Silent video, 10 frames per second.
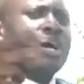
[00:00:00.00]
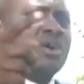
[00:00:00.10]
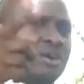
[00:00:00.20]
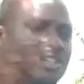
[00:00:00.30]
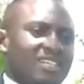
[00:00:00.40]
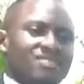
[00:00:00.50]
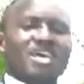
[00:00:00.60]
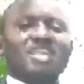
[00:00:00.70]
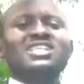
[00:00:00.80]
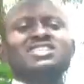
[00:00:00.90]
listen to me,
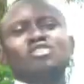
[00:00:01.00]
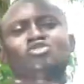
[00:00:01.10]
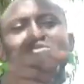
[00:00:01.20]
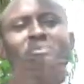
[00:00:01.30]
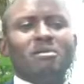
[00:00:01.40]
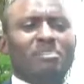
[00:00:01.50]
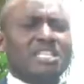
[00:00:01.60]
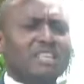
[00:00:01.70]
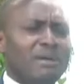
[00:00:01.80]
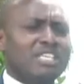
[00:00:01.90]
my brother, my sister.
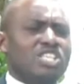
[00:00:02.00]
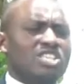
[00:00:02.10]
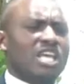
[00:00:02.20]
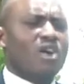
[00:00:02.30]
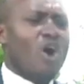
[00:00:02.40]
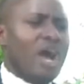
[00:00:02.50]
Oh, hallelujah.